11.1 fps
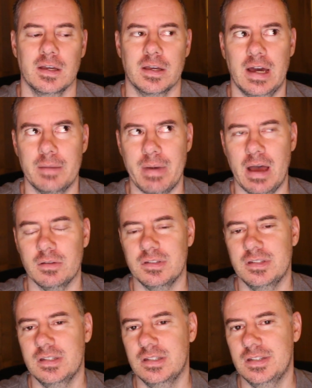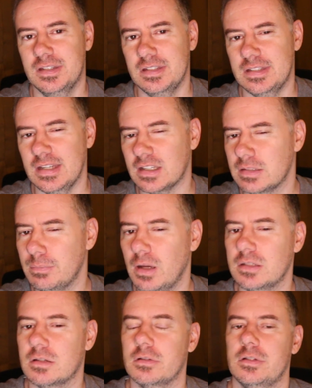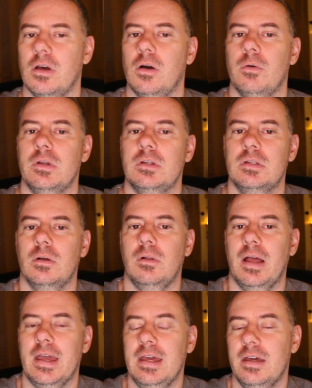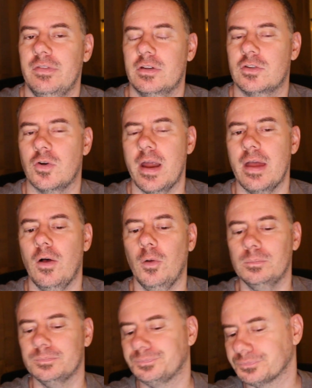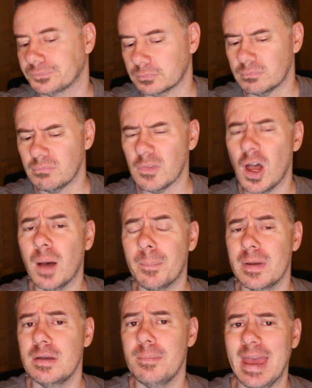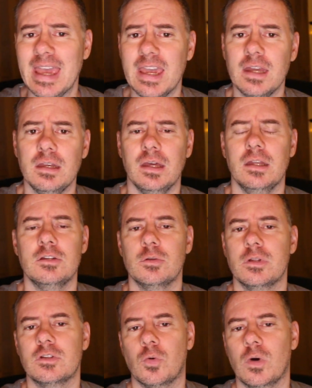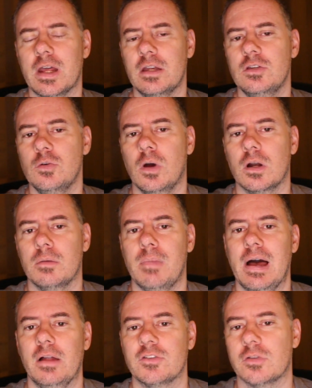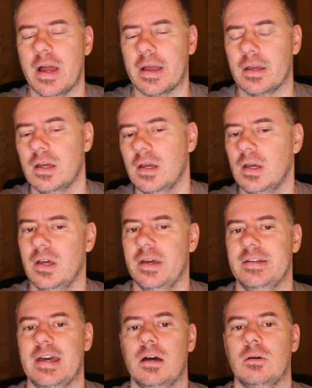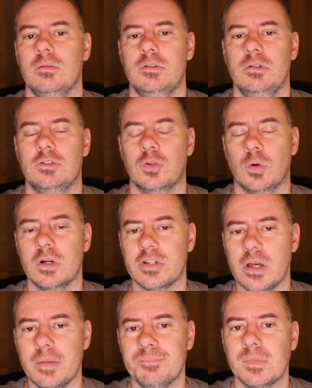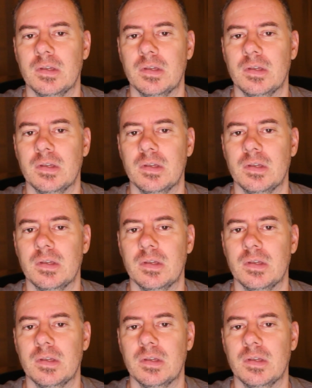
Got about 6 months or so until I hit the trail up in Maine and do the 2,200 mile trek down to Georgia.